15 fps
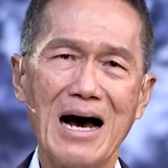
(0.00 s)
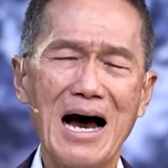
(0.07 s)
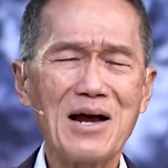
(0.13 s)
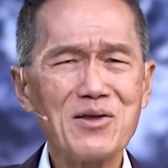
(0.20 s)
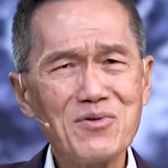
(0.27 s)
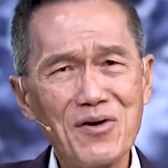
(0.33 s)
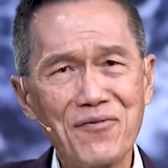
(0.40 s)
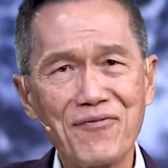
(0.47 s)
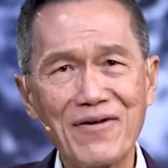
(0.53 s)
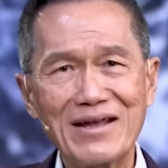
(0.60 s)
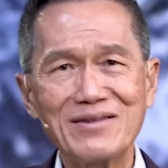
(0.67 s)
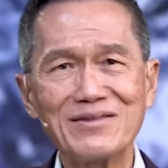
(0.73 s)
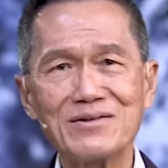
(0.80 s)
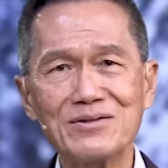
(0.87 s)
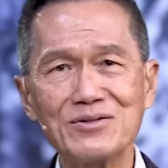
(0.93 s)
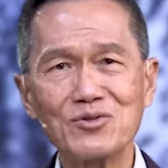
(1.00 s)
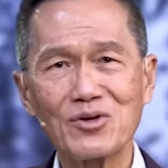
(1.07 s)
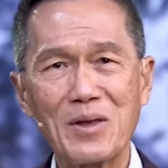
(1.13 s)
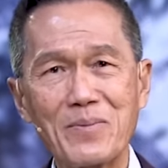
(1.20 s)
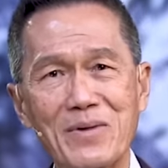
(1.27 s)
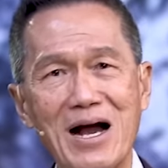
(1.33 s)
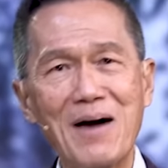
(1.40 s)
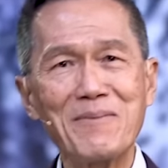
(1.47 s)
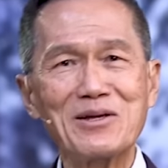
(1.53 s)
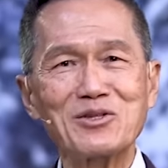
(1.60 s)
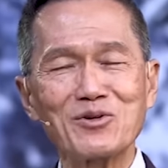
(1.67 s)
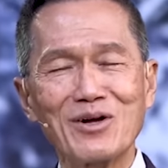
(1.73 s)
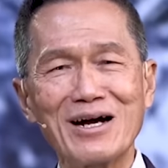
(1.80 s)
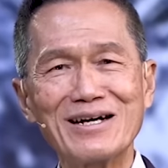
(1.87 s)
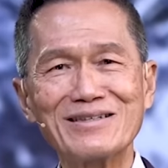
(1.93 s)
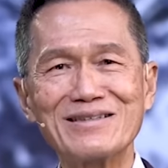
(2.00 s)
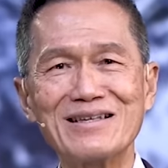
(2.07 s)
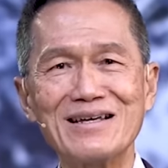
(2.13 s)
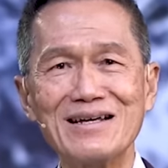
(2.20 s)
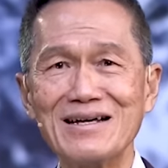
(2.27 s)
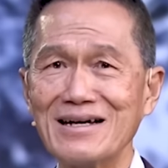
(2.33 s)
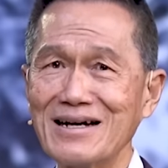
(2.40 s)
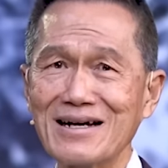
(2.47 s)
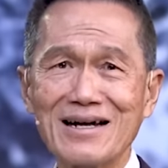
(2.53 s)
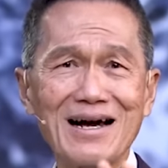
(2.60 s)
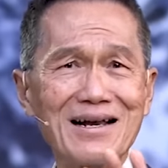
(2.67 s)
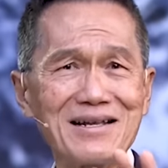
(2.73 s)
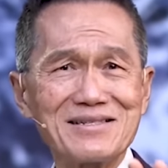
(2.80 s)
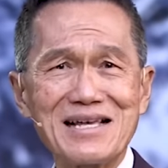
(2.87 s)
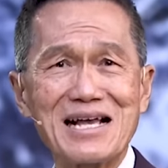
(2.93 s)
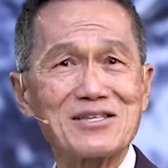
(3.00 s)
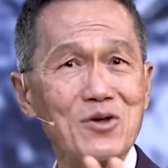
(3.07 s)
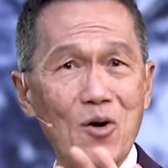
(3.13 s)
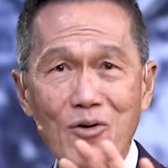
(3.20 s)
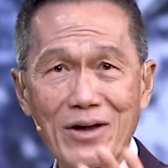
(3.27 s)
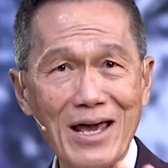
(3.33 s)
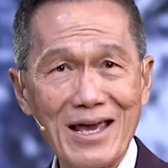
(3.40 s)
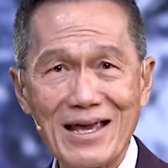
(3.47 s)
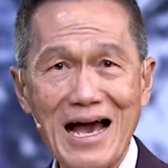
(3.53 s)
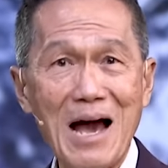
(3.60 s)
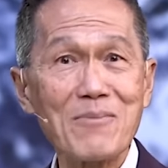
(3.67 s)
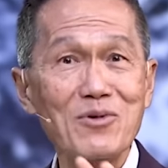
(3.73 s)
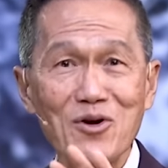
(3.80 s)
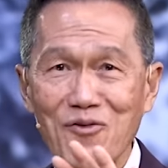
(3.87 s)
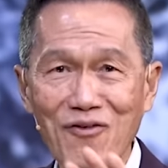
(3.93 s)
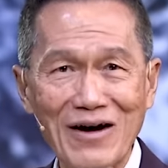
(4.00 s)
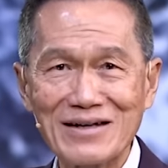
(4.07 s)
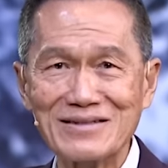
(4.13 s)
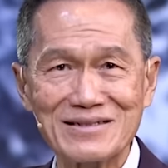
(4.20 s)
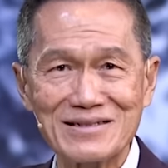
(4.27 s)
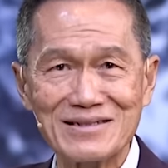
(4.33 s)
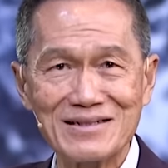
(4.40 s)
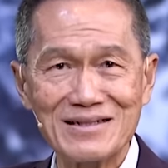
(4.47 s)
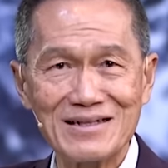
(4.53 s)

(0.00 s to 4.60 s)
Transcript: Are you afraid to keep coming to God? God is saying, it's okay, I'm your Father.